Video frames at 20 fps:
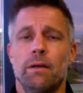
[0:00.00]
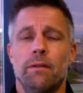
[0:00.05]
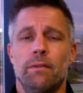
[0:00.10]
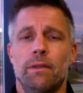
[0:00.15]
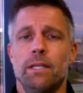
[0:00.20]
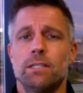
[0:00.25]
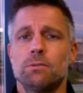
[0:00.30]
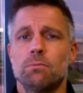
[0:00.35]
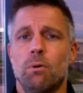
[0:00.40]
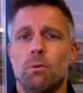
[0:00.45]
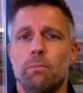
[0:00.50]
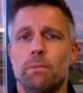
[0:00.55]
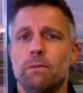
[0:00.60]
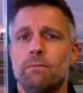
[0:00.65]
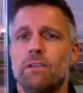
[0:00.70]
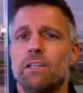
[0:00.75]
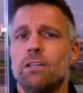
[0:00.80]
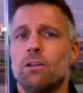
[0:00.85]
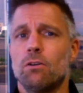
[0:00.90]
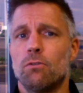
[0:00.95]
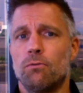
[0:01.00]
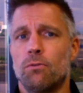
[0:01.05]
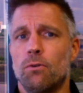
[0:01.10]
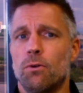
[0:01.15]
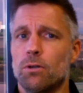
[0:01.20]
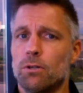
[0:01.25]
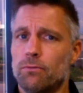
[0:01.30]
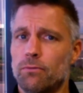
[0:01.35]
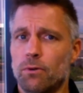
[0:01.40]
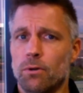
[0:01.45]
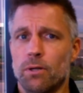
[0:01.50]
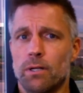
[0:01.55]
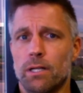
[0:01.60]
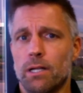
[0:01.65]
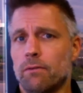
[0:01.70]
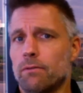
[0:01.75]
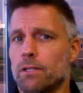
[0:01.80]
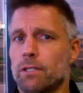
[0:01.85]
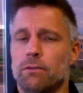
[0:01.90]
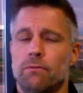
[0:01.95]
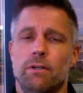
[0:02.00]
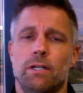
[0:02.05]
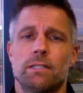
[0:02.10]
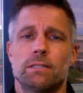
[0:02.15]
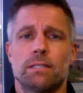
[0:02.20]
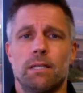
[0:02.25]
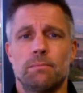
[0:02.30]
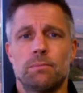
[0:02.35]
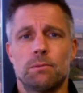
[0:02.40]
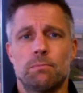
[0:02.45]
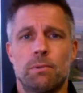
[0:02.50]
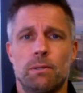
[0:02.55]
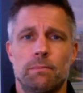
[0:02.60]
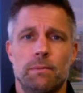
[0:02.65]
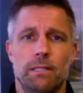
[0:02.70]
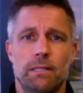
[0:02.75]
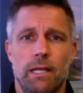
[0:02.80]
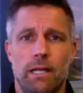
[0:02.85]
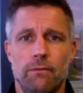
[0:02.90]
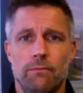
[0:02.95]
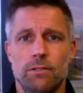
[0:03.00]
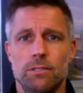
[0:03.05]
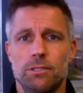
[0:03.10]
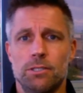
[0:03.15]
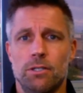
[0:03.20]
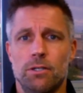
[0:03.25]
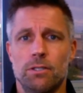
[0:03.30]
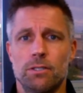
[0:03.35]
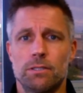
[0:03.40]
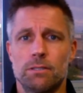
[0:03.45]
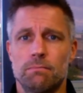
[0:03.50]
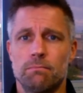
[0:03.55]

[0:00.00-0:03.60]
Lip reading: This will be video 404 covering the various types of permanent life insurance.